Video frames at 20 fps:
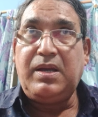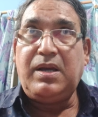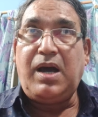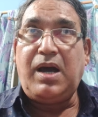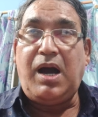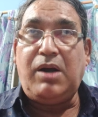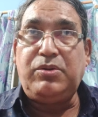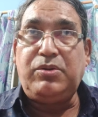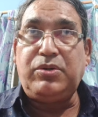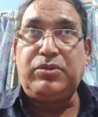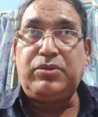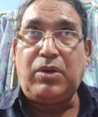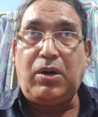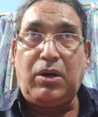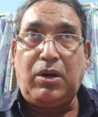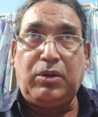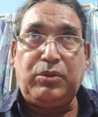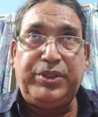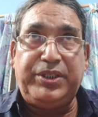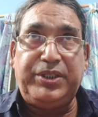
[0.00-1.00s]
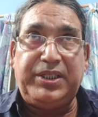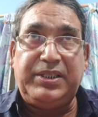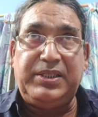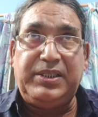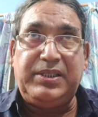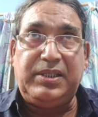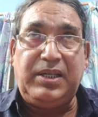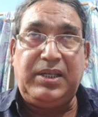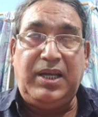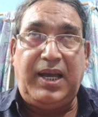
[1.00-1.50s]
how to talk with in
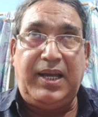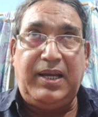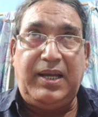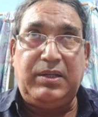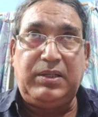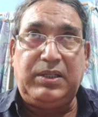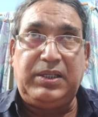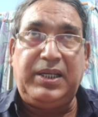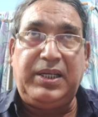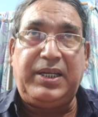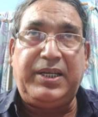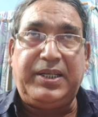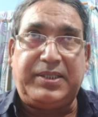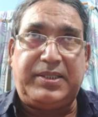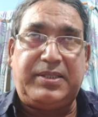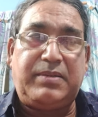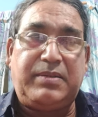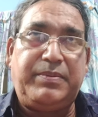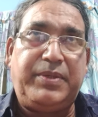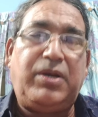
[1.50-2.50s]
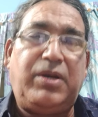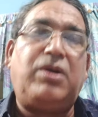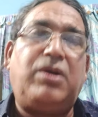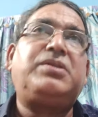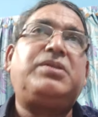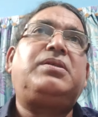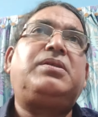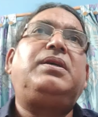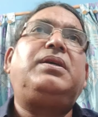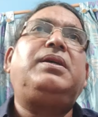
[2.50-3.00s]
English,
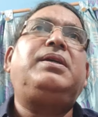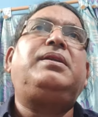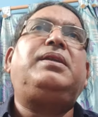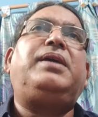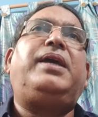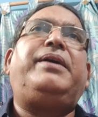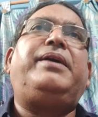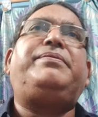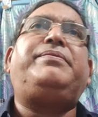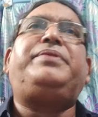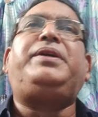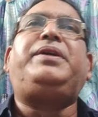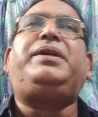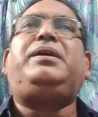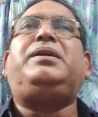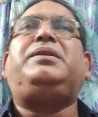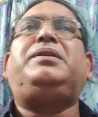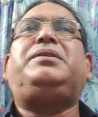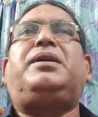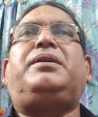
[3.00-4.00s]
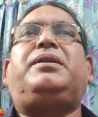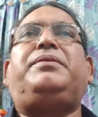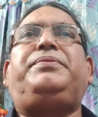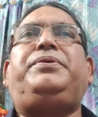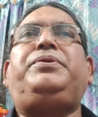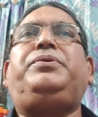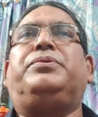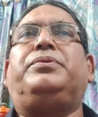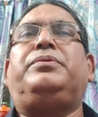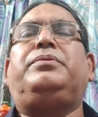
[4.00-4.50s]
because in every
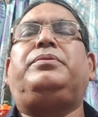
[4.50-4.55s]
interview,